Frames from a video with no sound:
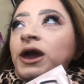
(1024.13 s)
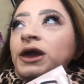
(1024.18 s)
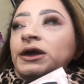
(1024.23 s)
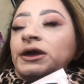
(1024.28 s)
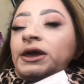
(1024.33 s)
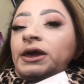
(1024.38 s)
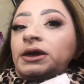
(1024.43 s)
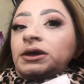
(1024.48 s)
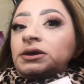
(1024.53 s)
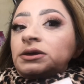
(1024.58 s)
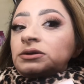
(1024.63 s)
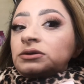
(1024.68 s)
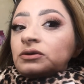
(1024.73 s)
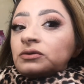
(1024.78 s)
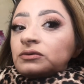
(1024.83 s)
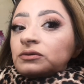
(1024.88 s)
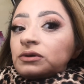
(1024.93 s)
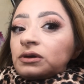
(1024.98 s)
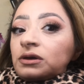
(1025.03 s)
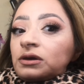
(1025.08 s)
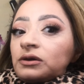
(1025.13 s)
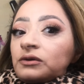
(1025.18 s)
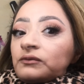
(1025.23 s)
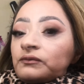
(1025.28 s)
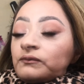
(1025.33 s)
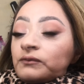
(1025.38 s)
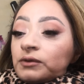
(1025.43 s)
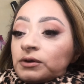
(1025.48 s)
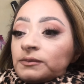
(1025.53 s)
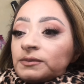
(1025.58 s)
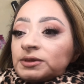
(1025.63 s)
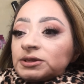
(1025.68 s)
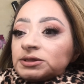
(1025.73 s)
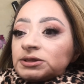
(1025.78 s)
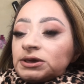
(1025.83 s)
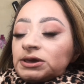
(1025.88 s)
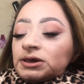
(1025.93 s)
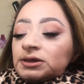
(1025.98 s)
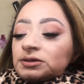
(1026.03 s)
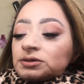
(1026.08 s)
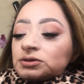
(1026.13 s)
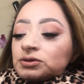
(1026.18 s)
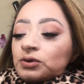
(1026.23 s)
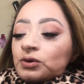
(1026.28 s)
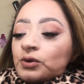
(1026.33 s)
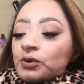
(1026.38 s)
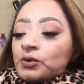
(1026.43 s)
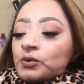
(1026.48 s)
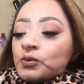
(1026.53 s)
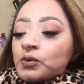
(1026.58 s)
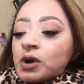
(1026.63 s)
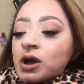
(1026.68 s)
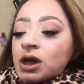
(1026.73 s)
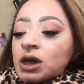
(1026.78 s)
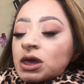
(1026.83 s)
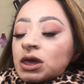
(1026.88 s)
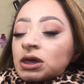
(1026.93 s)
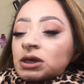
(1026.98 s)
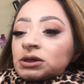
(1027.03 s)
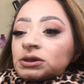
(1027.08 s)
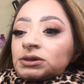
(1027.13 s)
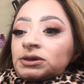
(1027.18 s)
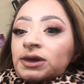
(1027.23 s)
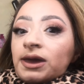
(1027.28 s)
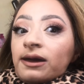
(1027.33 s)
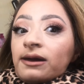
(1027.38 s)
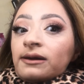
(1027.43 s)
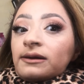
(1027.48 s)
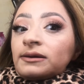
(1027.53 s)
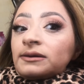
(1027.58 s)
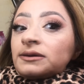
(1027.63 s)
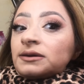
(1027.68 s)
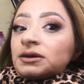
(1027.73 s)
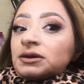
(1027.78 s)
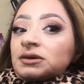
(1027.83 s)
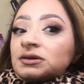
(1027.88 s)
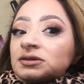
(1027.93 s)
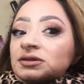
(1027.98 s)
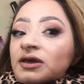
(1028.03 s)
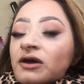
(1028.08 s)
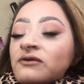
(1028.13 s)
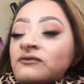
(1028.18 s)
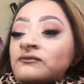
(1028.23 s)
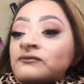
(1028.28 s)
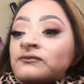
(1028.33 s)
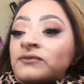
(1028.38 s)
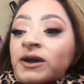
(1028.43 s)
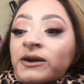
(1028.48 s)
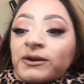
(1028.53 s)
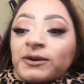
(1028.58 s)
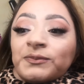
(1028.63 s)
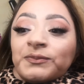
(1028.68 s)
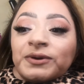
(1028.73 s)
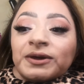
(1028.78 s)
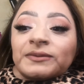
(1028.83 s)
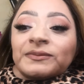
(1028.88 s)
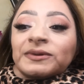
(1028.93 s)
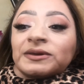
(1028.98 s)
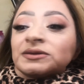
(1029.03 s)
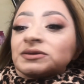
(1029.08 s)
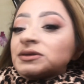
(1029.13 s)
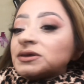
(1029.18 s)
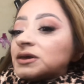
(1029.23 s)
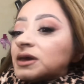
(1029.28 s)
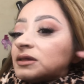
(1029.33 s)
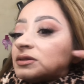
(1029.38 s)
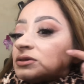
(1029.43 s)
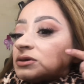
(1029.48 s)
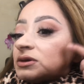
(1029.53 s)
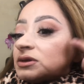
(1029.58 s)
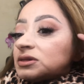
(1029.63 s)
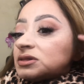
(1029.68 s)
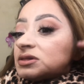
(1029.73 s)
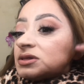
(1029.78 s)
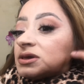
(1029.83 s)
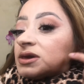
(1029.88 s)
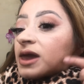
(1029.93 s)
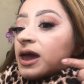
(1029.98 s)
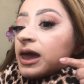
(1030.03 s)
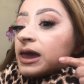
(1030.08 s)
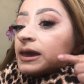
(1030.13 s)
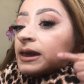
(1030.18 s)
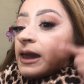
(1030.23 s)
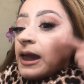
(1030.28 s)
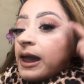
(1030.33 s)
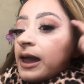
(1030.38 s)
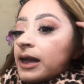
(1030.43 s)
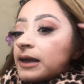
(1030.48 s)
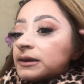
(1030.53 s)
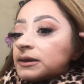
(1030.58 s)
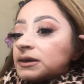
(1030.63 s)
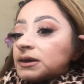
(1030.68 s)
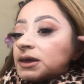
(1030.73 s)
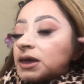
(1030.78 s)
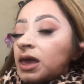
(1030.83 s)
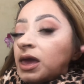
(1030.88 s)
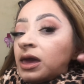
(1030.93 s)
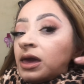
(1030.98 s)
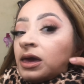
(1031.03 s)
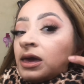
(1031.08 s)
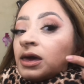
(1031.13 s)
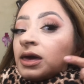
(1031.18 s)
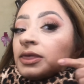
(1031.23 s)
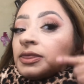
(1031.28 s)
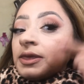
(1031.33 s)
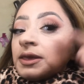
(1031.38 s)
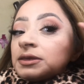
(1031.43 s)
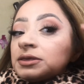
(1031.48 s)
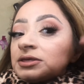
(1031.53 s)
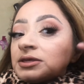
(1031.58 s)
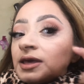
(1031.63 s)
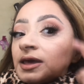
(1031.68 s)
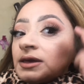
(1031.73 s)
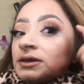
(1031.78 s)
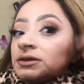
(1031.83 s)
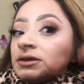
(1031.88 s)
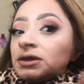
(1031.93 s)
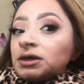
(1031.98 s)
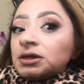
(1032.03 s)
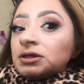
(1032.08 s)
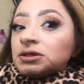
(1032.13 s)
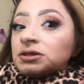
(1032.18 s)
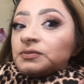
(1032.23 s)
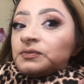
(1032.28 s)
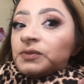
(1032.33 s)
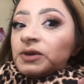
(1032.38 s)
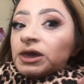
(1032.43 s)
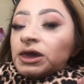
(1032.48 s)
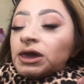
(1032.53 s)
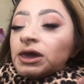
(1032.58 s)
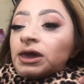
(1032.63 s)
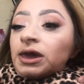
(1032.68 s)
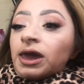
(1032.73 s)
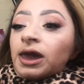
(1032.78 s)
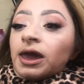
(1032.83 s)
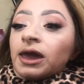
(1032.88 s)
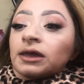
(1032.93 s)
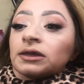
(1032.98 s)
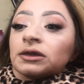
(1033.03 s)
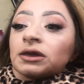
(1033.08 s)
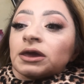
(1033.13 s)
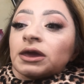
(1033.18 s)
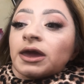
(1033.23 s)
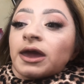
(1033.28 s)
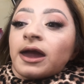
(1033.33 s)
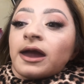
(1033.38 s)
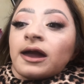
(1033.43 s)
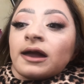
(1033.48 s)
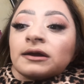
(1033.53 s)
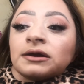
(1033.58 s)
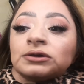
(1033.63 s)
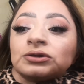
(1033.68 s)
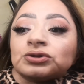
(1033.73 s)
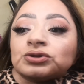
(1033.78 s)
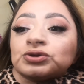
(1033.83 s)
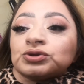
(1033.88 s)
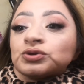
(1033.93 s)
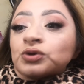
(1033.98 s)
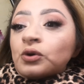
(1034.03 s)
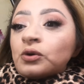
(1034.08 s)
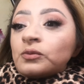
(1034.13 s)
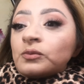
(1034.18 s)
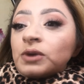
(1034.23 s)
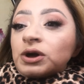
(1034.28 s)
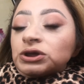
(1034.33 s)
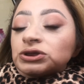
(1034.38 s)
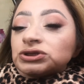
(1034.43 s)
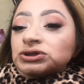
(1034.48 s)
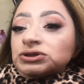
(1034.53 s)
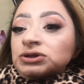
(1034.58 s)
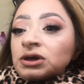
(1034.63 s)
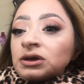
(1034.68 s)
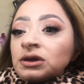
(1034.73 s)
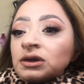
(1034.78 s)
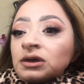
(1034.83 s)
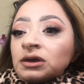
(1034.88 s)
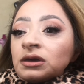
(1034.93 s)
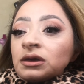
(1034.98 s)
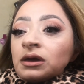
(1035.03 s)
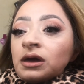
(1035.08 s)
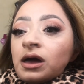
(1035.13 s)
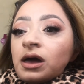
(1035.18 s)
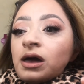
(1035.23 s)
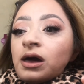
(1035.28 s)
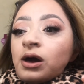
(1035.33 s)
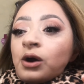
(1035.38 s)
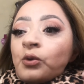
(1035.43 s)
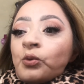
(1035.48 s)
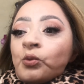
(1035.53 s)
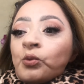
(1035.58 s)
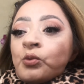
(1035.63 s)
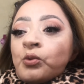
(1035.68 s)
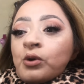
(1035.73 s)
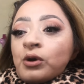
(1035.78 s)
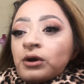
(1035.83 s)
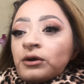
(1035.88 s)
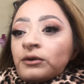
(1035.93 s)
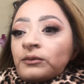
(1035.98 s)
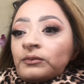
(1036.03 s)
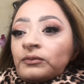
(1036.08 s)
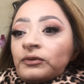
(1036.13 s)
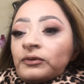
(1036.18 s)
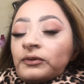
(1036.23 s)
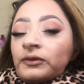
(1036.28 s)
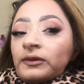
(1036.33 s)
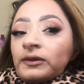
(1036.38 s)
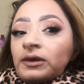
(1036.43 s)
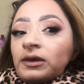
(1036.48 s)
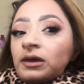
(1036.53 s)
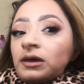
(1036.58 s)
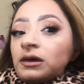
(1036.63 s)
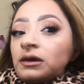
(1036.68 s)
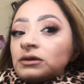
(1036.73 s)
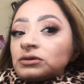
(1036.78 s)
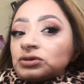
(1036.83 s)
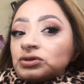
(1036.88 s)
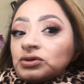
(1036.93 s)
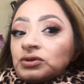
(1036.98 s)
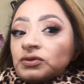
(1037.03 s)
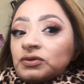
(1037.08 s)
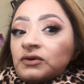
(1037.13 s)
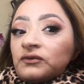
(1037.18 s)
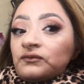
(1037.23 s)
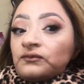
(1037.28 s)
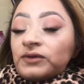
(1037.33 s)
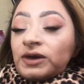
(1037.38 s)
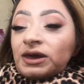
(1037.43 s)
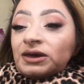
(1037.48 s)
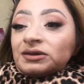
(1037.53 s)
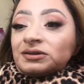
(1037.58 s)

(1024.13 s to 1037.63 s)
Aid Pharmacy, so yeah, it is very pigmented. As you can see, I added the tiniest bit, and it added so much warmth to the face.